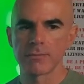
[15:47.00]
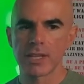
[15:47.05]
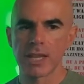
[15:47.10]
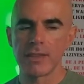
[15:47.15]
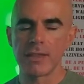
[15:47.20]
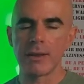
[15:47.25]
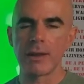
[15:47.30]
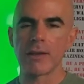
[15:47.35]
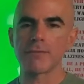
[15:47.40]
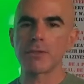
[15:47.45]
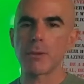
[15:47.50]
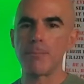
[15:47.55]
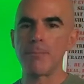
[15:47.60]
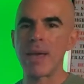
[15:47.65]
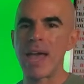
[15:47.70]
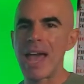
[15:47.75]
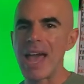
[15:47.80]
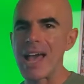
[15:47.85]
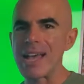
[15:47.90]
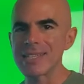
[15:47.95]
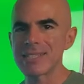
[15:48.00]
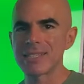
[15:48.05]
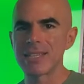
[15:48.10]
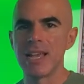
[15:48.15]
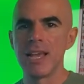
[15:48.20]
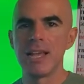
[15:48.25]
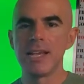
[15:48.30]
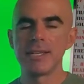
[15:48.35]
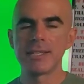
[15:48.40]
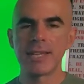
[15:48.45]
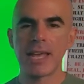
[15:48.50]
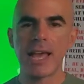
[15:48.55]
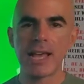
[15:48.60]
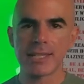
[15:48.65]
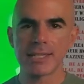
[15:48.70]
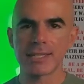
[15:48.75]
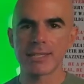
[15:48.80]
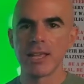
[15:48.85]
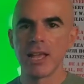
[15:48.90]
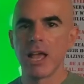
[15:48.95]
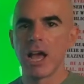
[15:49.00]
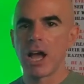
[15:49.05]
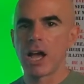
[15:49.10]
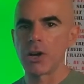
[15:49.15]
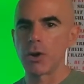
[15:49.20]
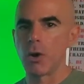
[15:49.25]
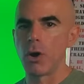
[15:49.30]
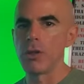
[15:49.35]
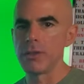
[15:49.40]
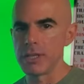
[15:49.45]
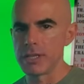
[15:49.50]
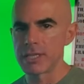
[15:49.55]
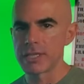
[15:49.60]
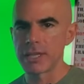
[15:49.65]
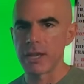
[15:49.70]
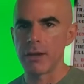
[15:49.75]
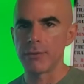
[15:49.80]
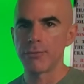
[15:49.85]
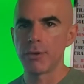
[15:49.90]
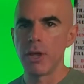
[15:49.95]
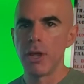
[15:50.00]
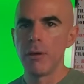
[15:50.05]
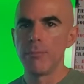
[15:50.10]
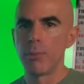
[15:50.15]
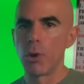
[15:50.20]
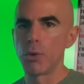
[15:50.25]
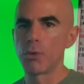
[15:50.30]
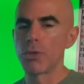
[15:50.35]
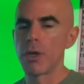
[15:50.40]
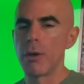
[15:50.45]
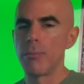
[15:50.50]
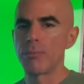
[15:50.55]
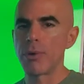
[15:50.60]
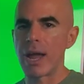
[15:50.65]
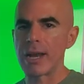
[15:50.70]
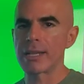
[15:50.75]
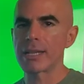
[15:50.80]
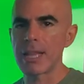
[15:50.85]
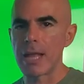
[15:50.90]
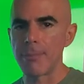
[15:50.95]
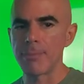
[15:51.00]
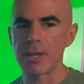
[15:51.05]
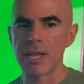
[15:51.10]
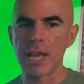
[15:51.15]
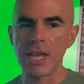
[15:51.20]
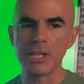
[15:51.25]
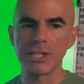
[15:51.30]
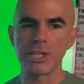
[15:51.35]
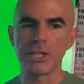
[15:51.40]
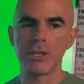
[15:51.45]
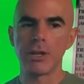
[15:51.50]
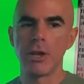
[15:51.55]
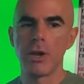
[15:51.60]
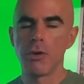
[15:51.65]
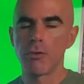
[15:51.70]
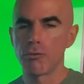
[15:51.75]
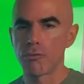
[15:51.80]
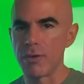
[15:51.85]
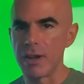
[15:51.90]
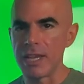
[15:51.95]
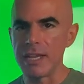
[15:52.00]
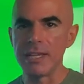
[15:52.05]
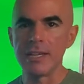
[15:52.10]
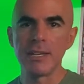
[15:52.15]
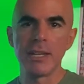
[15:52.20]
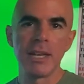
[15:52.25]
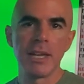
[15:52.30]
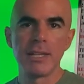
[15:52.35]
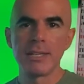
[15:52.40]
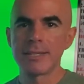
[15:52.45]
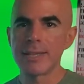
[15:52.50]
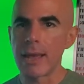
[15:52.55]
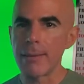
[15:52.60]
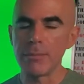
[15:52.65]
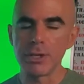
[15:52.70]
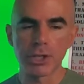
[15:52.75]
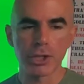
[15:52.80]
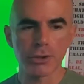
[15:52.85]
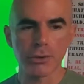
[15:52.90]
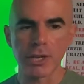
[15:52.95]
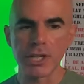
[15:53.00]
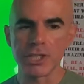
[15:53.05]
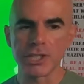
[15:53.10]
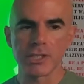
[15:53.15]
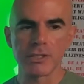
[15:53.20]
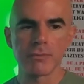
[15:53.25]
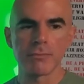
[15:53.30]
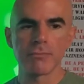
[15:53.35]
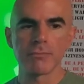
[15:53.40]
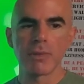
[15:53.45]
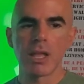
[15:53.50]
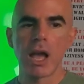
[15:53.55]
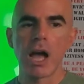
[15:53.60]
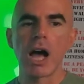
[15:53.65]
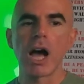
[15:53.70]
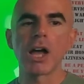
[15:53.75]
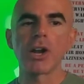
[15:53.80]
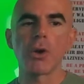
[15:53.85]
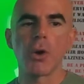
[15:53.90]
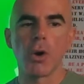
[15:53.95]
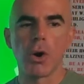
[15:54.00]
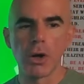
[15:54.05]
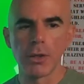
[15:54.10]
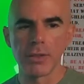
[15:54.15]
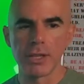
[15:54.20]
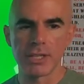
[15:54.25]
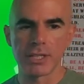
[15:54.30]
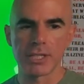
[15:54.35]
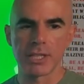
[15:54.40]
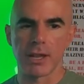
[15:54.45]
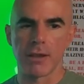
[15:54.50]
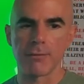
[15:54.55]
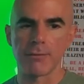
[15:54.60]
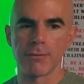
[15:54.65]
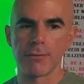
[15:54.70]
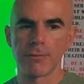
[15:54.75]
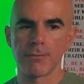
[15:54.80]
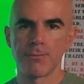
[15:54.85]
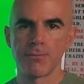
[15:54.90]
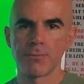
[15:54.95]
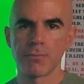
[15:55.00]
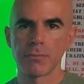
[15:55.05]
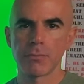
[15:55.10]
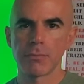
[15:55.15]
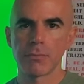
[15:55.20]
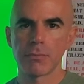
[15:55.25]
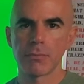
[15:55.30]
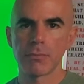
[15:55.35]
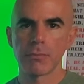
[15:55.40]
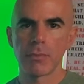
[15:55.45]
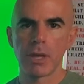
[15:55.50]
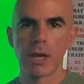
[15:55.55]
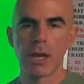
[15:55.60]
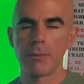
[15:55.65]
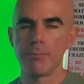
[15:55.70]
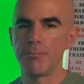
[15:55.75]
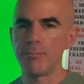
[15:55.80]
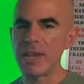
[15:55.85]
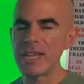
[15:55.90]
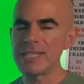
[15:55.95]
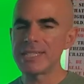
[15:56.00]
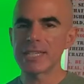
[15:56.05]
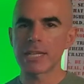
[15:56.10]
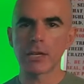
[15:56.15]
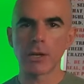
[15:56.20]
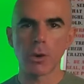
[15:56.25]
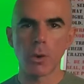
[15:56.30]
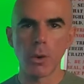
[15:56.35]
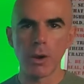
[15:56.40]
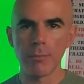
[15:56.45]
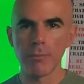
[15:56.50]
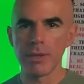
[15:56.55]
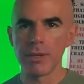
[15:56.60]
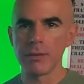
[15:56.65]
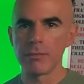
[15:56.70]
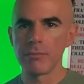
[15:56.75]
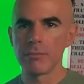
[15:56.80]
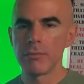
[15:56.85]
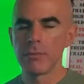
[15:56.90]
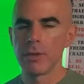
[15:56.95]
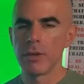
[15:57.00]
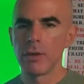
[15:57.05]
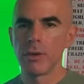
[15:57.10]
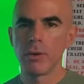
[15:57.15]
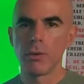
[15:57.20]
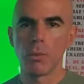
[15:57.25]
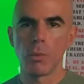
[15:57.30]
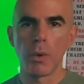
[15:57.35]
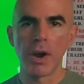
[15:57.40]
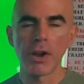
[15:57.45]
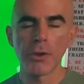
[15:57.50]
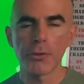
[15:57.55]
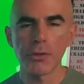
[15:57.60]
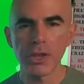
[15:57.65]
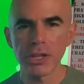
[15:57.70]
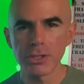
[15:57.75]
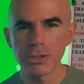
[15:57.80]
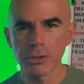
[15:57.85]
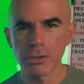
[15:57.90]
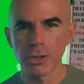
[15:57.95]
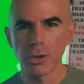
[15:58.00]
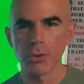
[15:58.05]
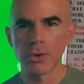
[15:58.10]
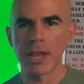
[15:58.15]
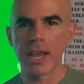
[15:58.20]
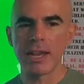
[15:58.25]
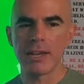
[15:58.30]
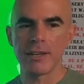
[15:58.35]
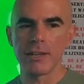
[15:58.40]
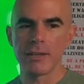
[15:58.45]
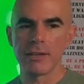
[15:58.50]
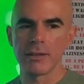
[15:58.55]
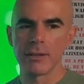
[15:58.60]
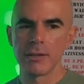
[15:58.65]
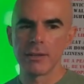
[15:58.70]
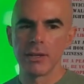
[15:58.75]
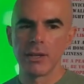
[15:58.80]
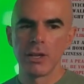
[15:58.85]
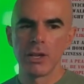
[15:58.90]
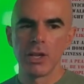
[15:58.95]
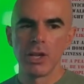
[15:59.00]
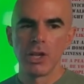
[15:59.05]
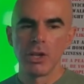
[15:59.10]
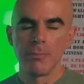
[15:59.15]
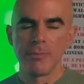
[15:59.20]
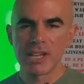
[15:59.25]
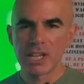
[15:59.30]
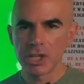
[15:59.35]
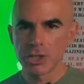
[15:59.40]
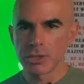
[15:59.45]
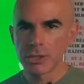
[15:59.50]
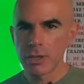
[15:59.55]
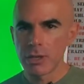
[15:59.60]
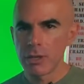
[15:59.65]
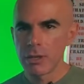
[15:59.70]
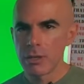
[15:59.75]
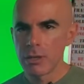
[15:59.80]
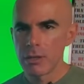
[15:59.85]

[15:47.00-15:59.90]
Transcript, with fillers: And they have to pass tests on all this stuff, both practical application, written, demonstration, on all this stuff, on basic equipment, where things are located, because